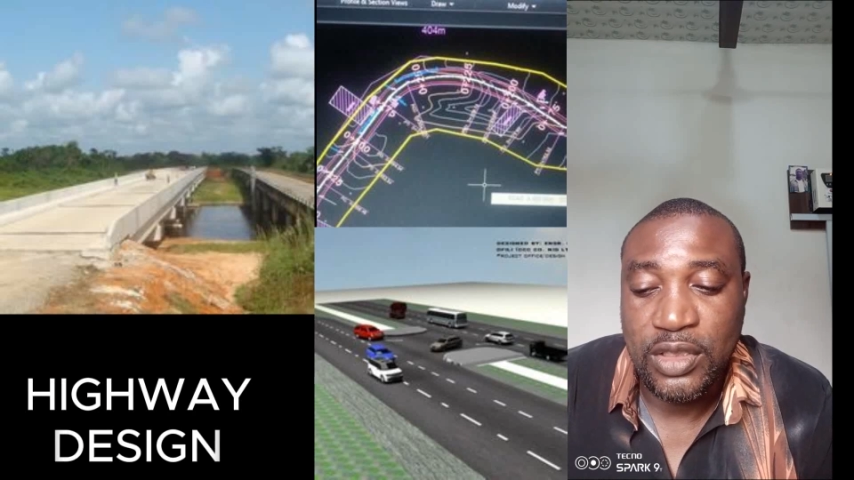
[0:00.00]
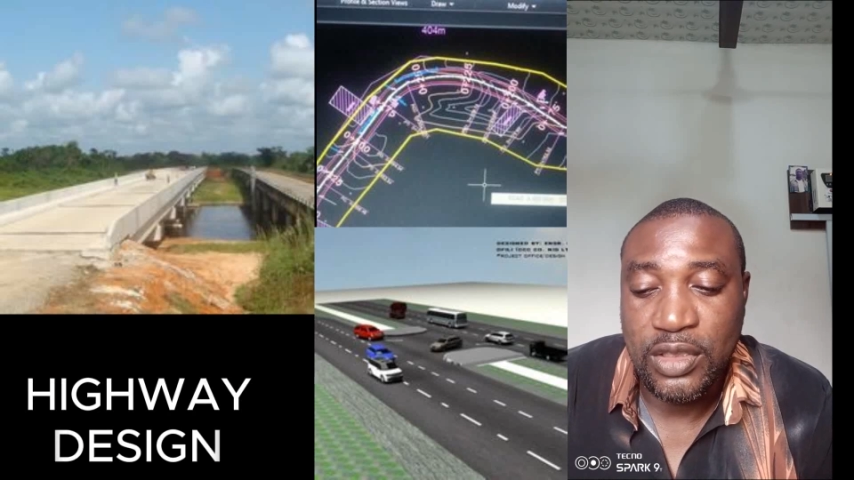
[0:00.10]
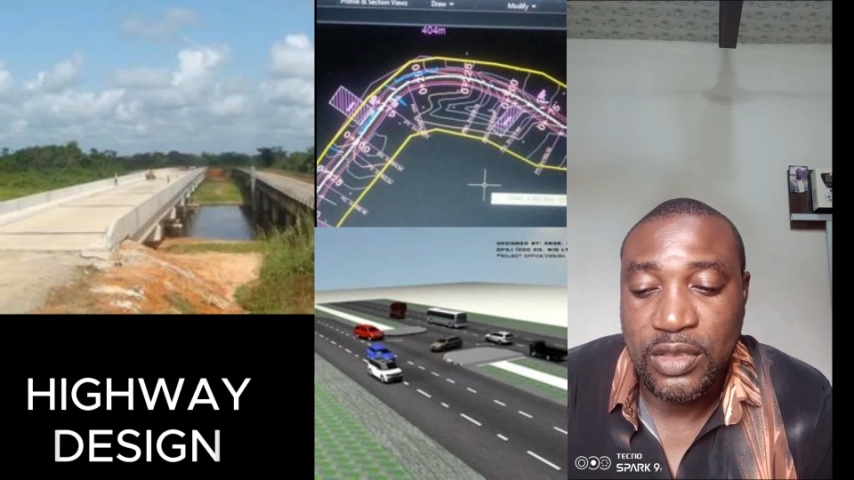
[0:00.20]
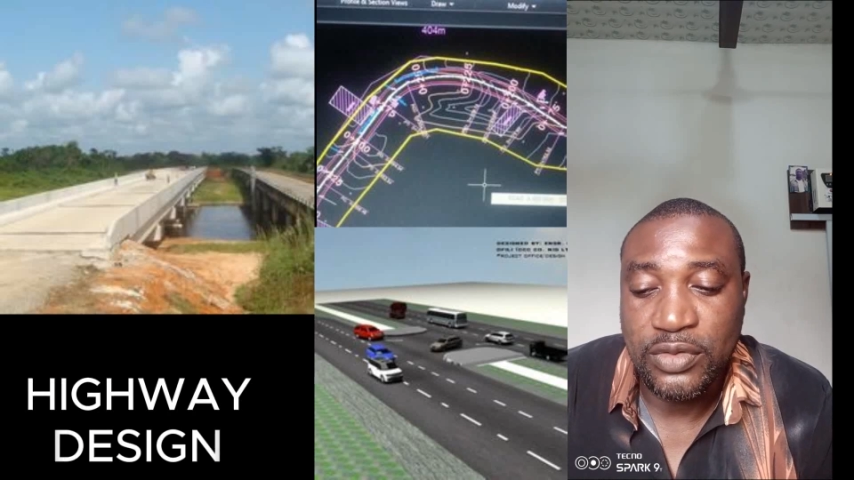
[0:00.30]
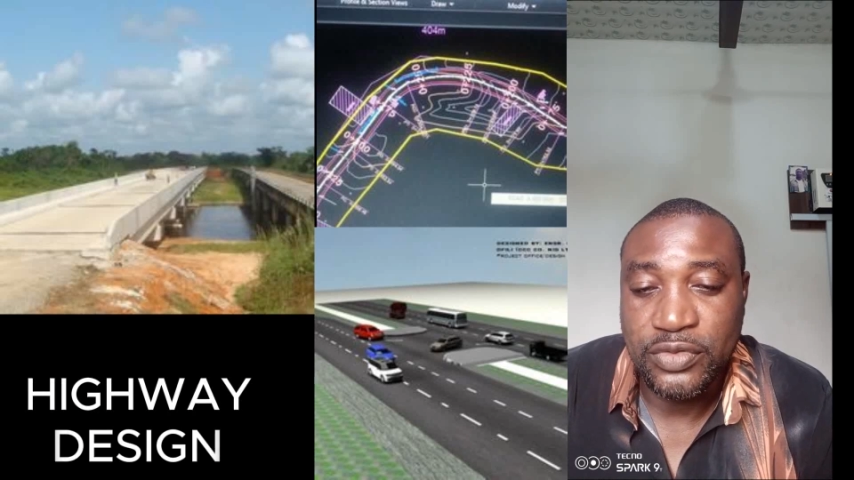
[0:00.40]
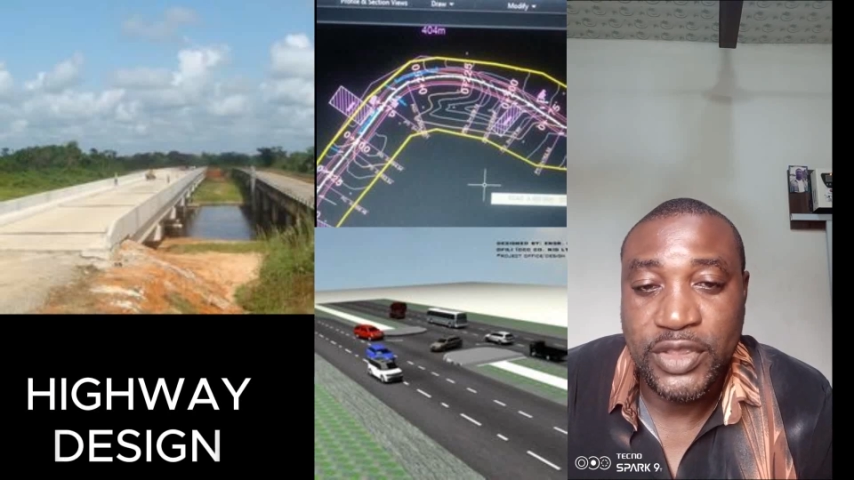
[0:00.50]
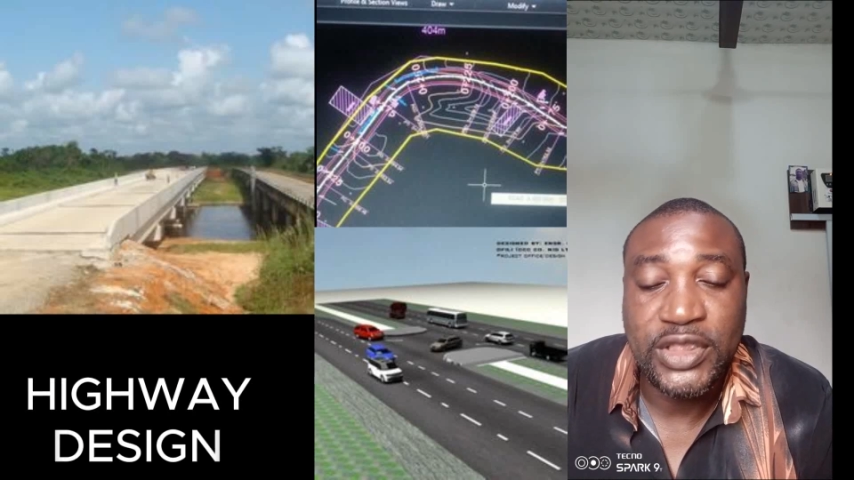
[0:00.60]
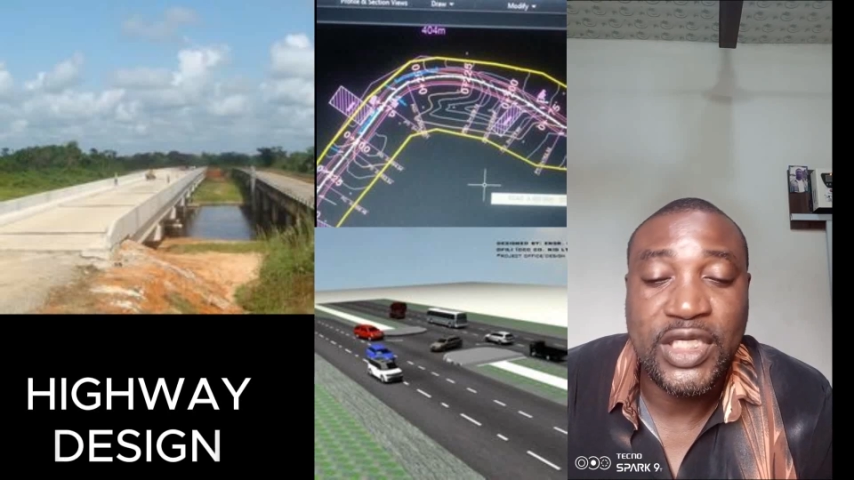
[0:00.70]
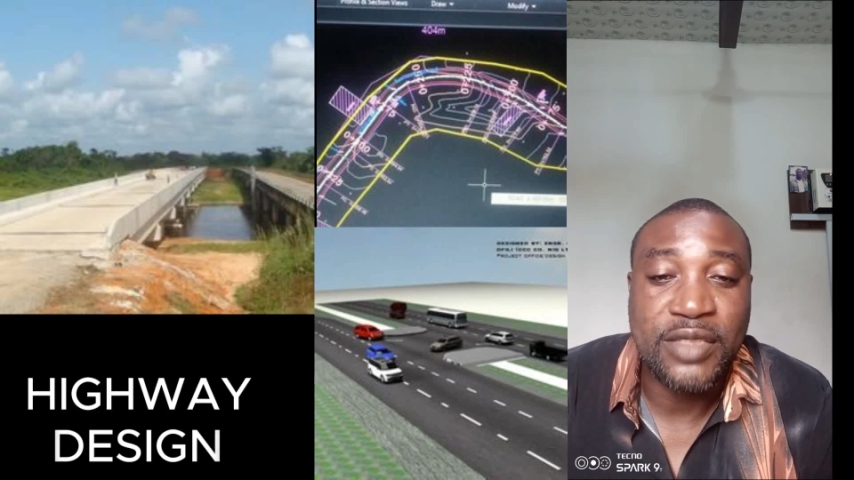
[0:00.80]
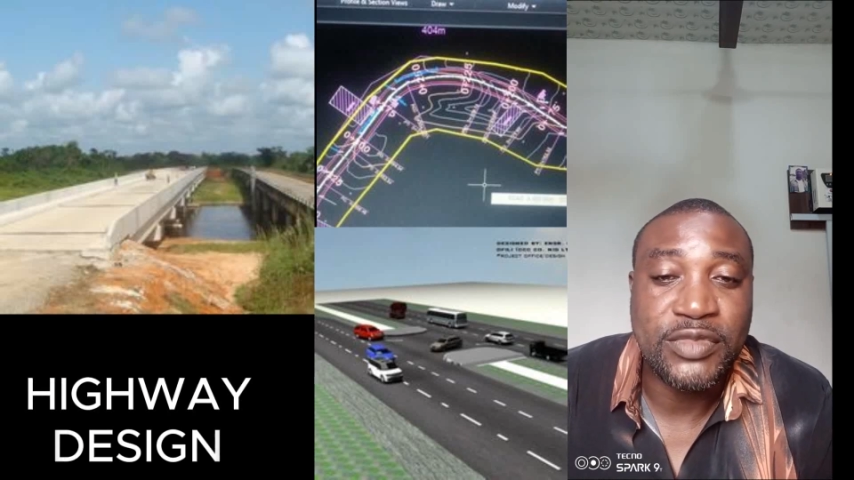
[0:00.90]

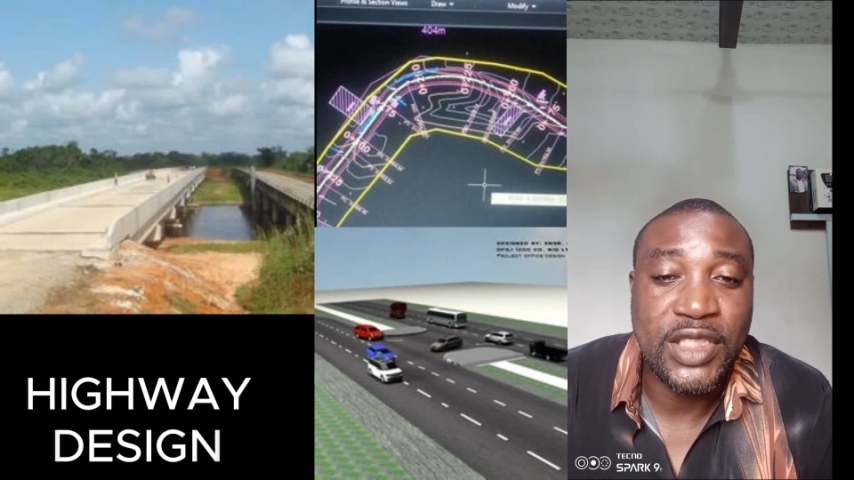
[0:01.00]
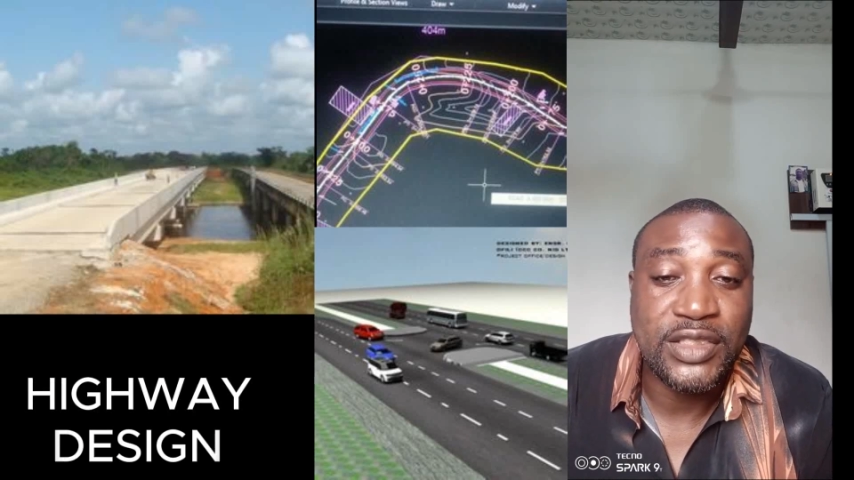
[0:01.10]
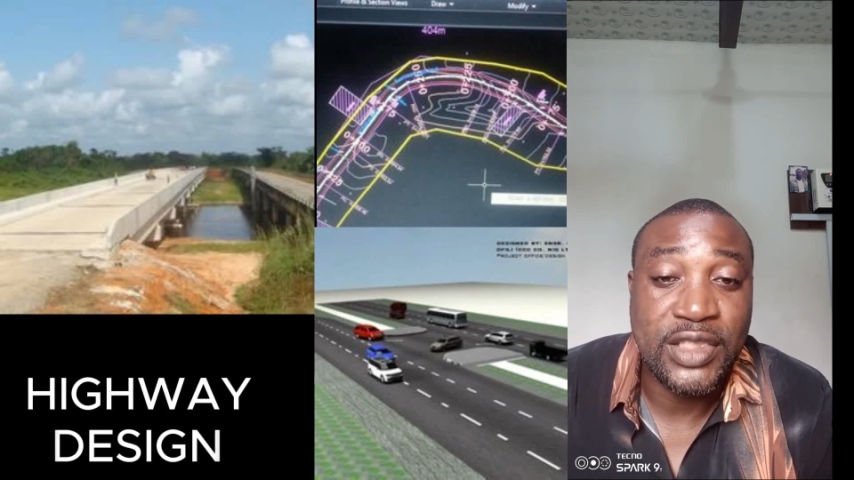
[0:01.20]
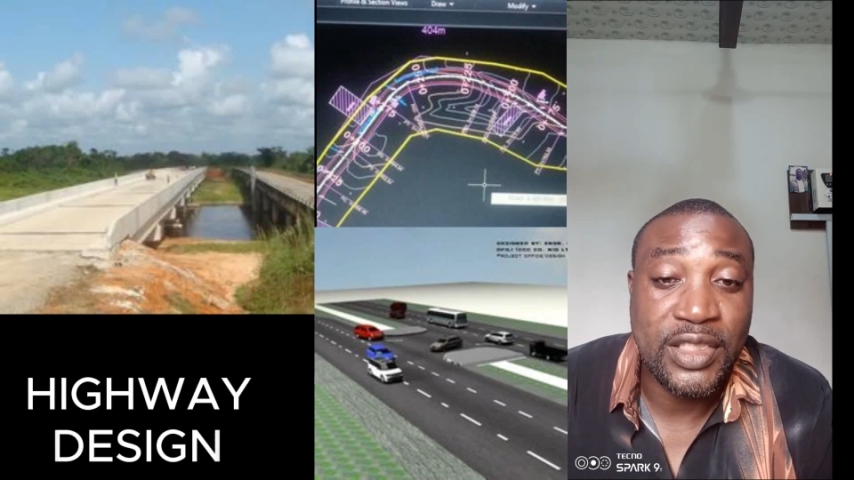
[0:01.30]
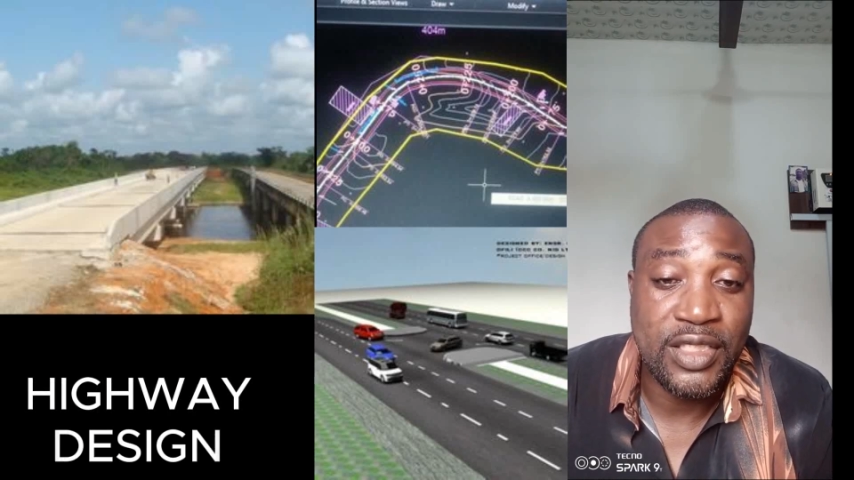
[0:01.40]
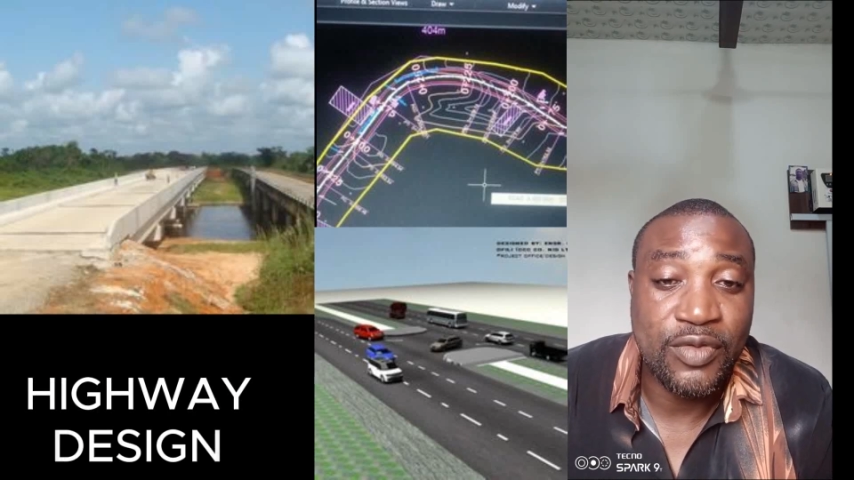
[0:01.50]
real-time data